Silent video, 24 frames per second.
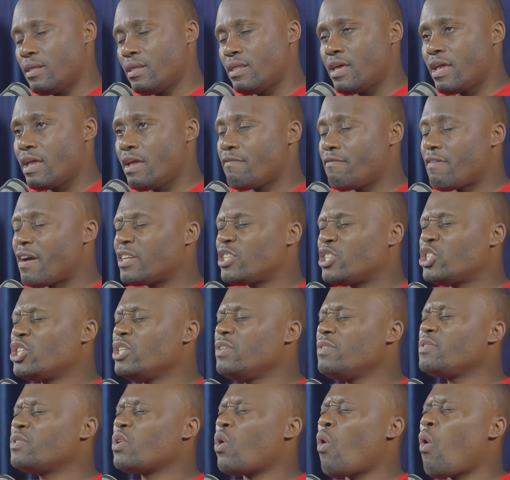they have
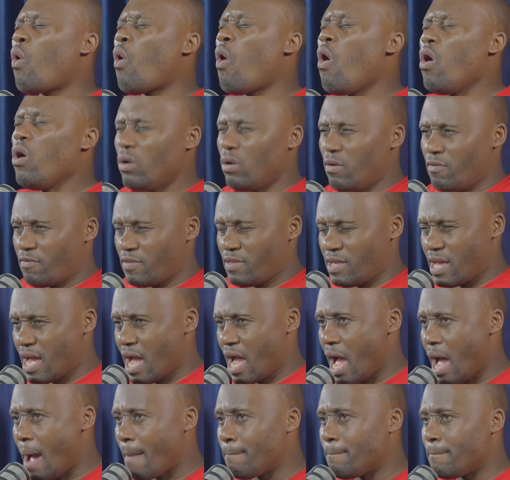achieved all of their
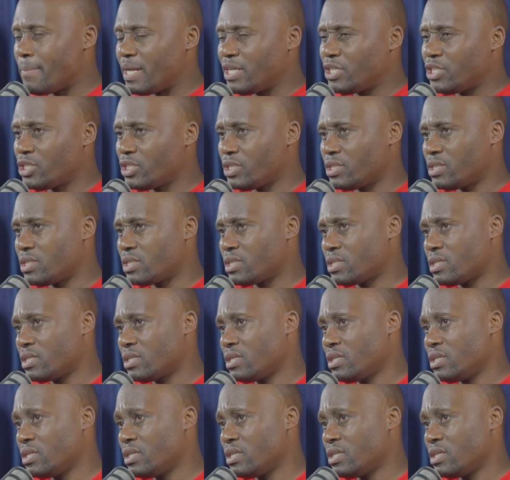ambitions?